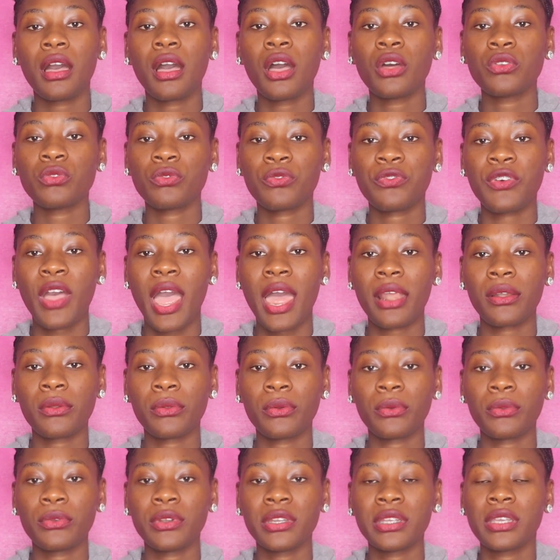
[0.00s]
en nous
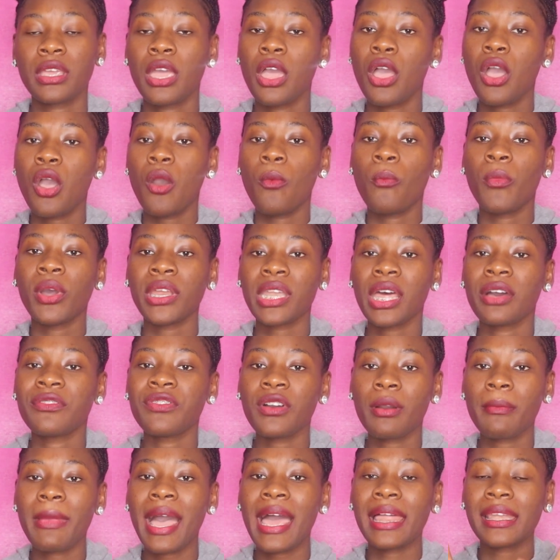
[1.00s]
follow but
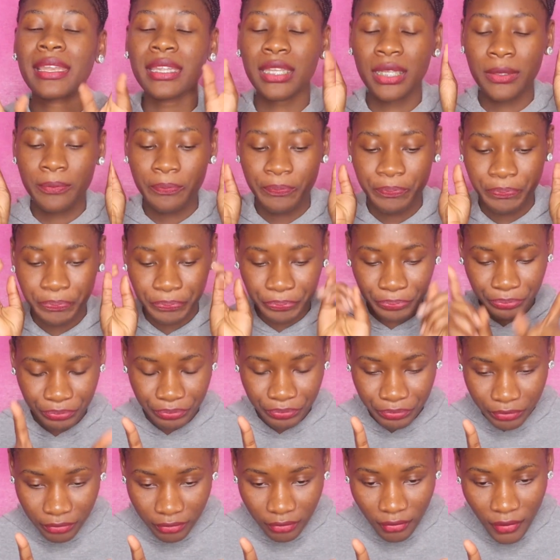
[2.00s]
avant m'aller
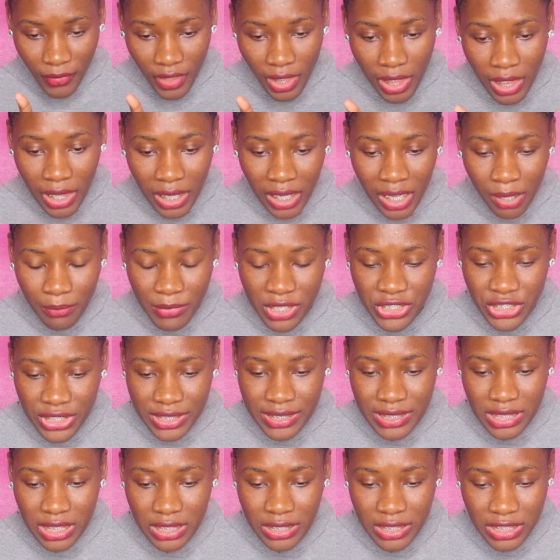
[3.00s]
let me
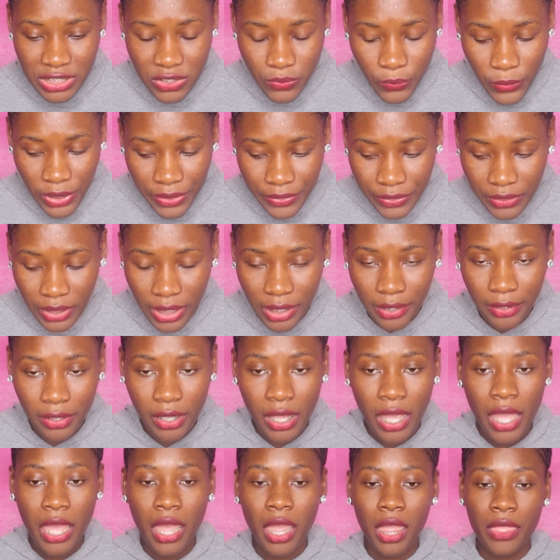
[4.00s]
just say this one
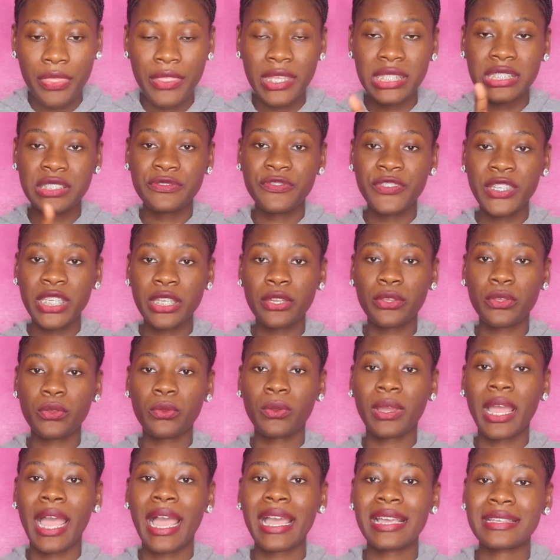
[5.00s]
thing this
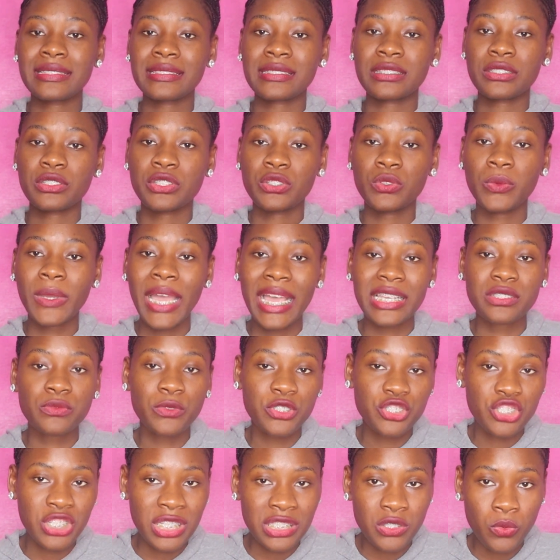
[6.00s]
video guys you guys
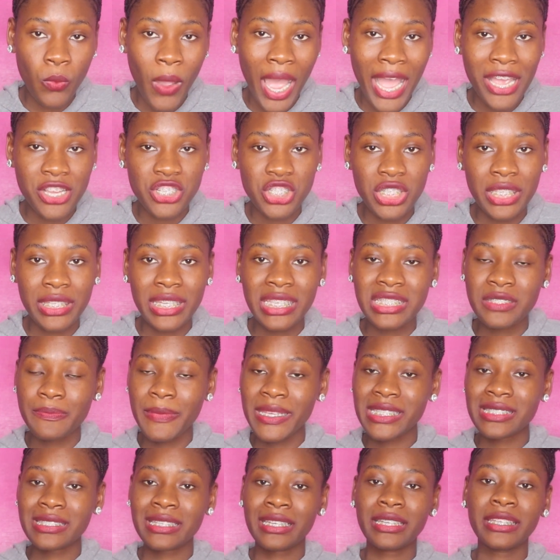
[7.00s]
were just watching is
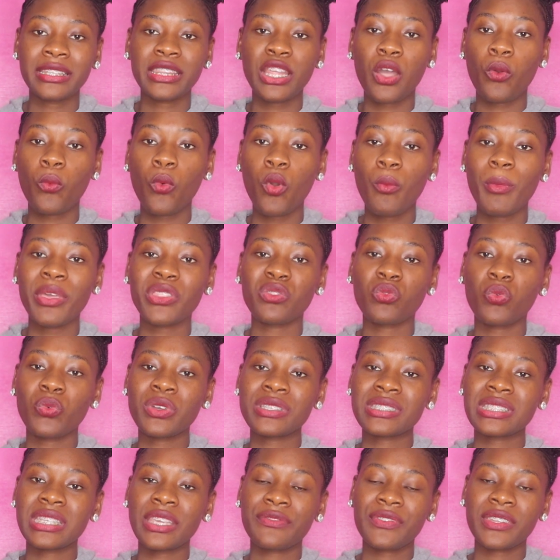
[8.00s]
basically the woman who
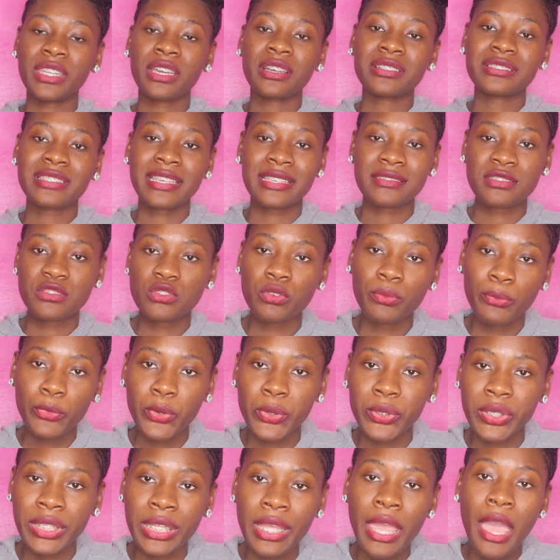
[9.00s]
was giving her
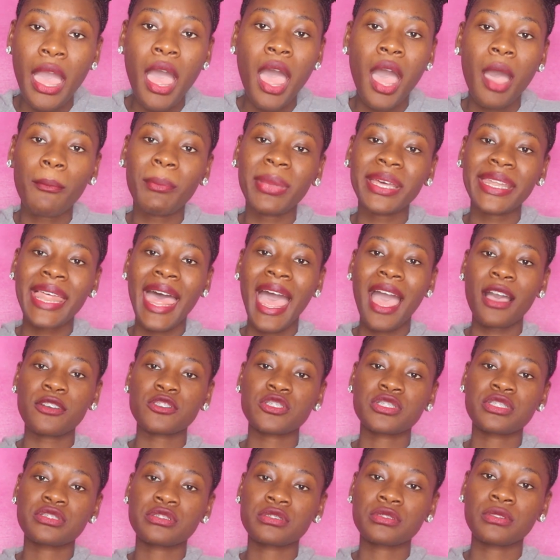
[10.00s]
testimony about
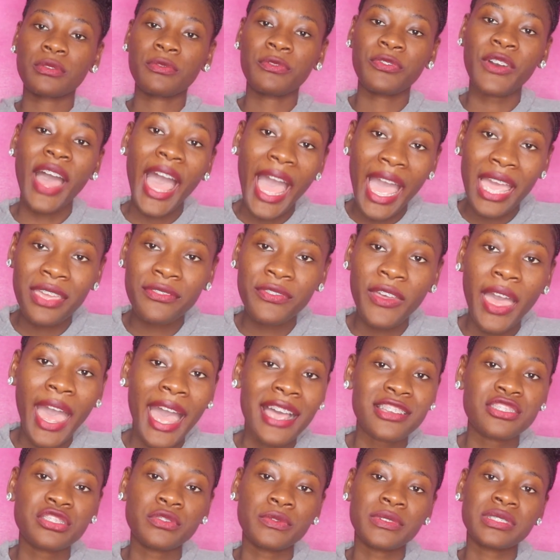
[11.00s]
how she survived
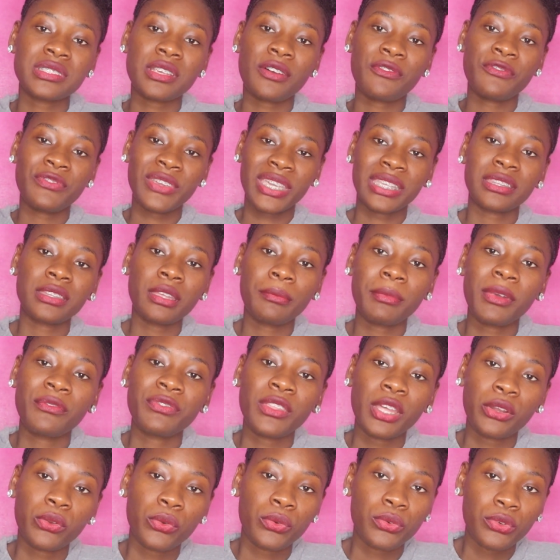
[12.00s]
how she was a victim
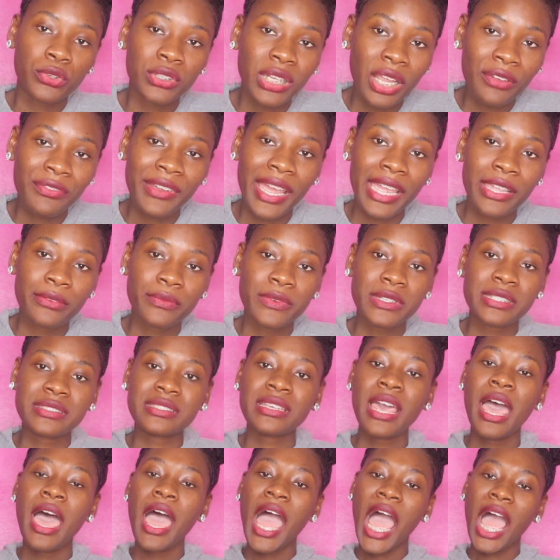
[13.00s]
of the
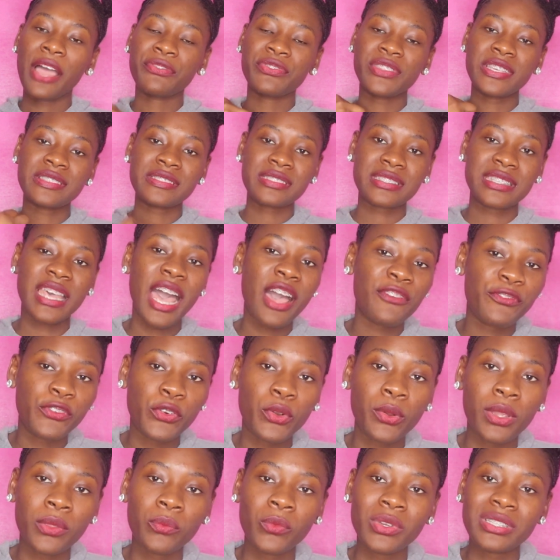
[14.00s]
coronavirus after
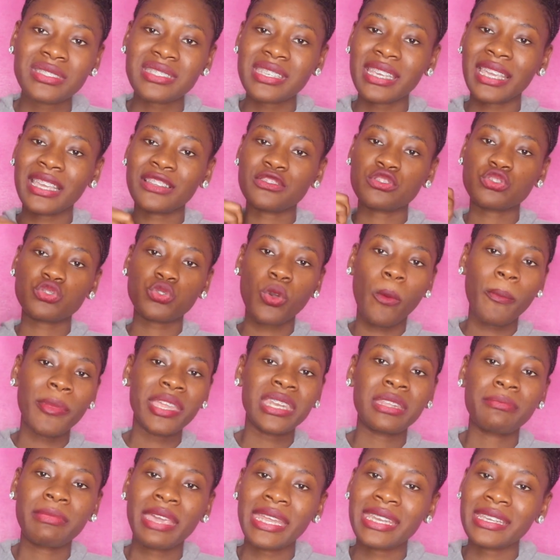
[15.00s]
suffering with taking so
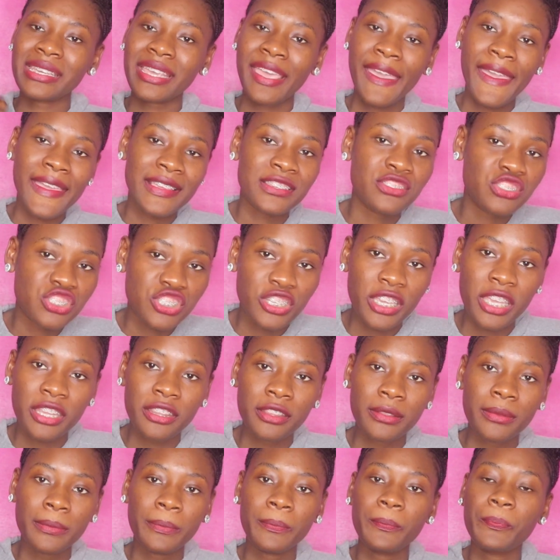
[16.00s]
many
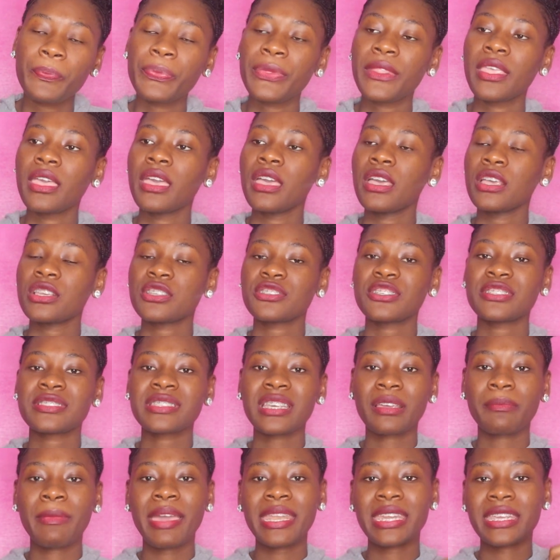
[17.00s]
medication. She
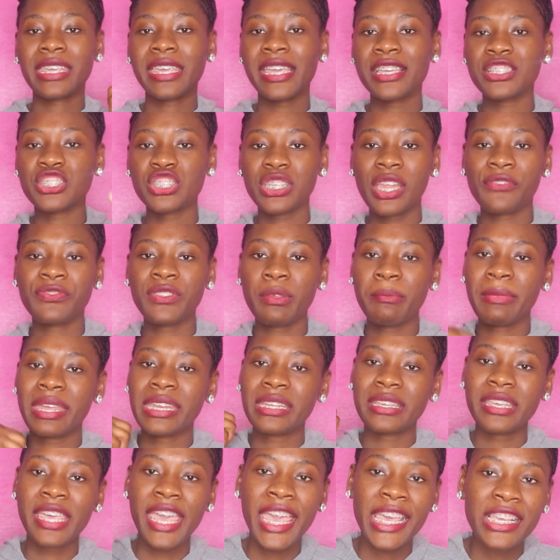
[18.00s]
took medication after
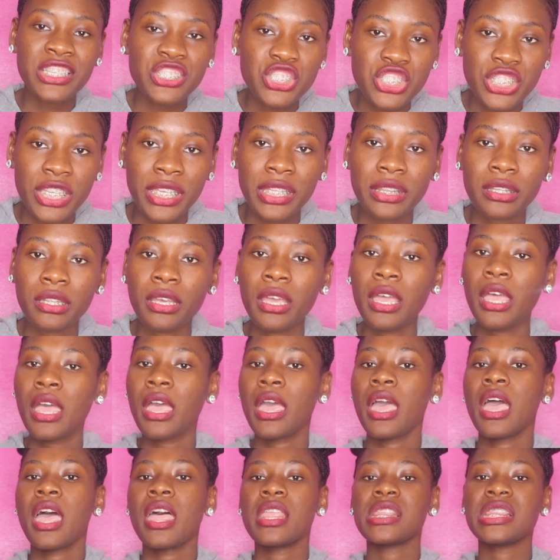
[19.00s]
medication.
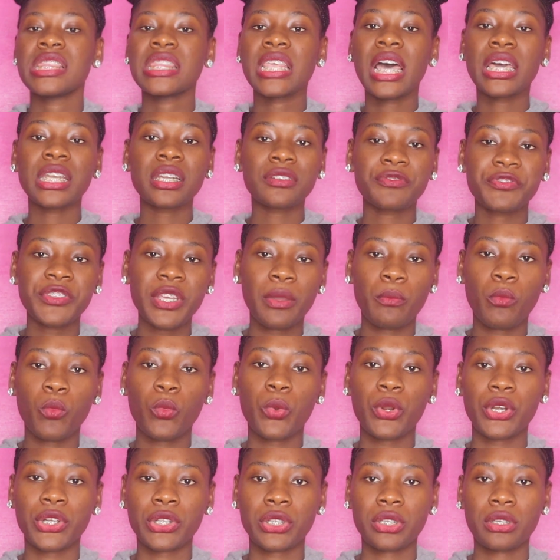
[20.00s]
None of
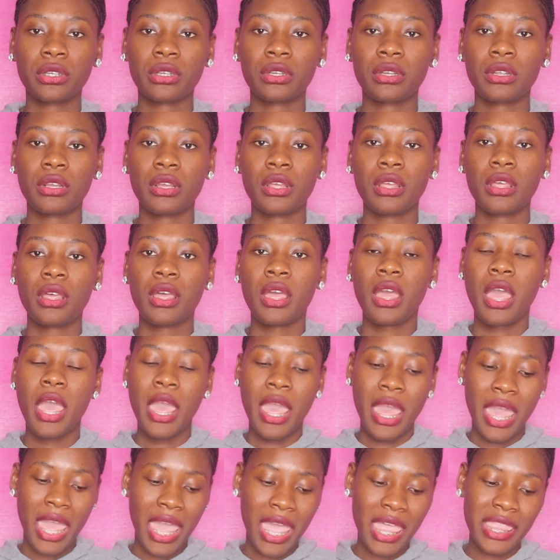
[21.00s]
them work.
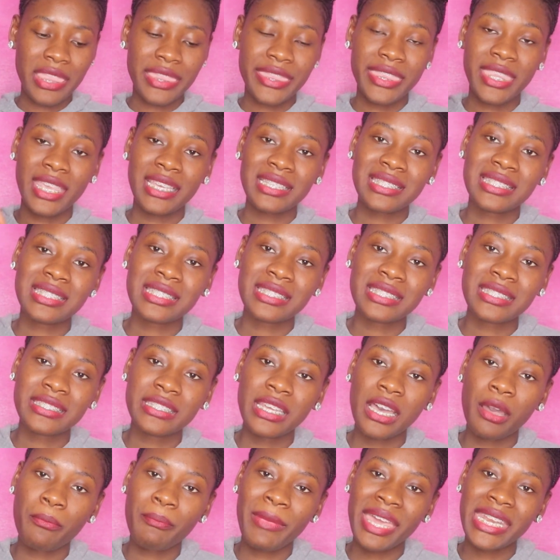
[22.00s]
And this
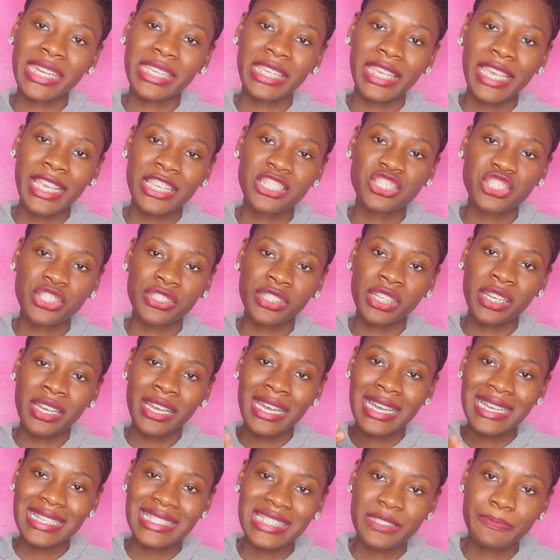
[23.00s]
is the medication
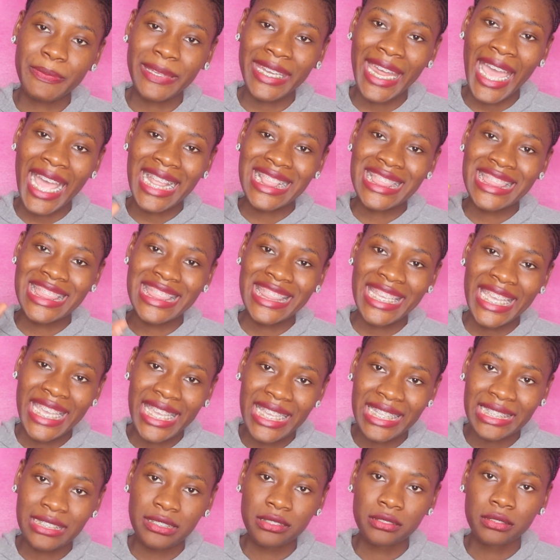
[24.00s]
her husband had
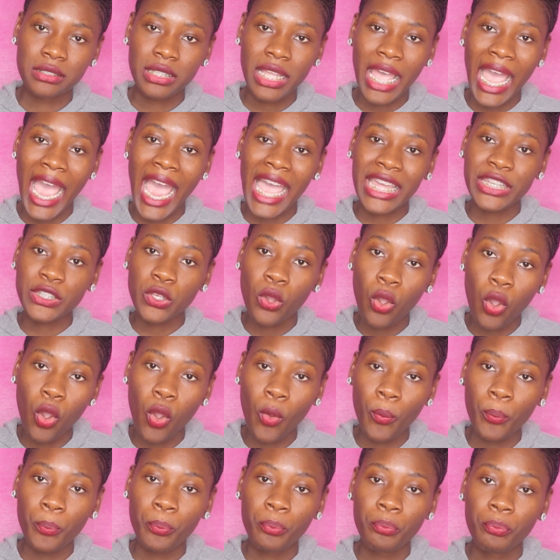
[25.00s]
did at
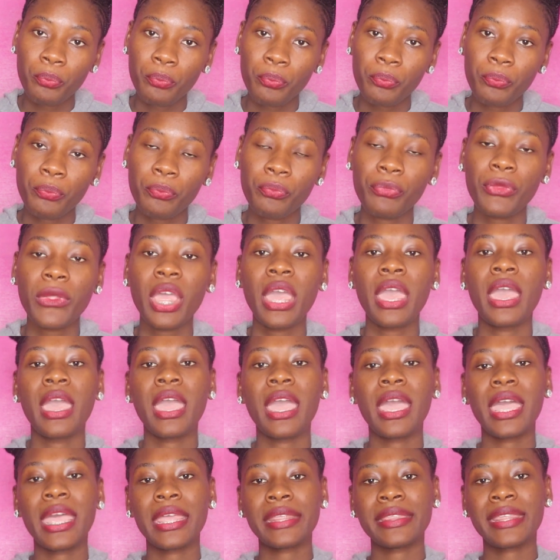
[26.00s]
home
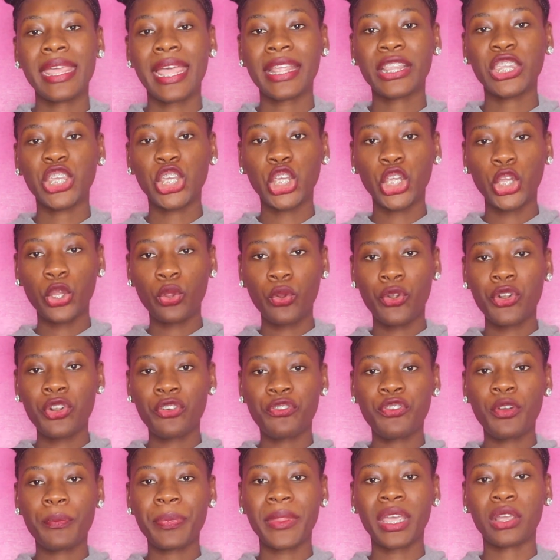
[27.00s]
that cured
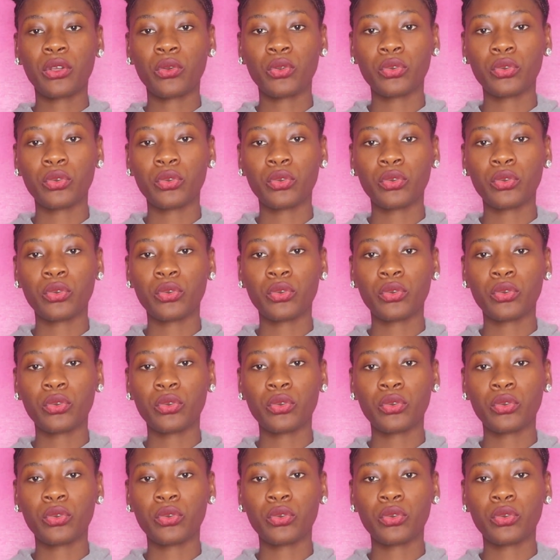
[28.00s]
her from the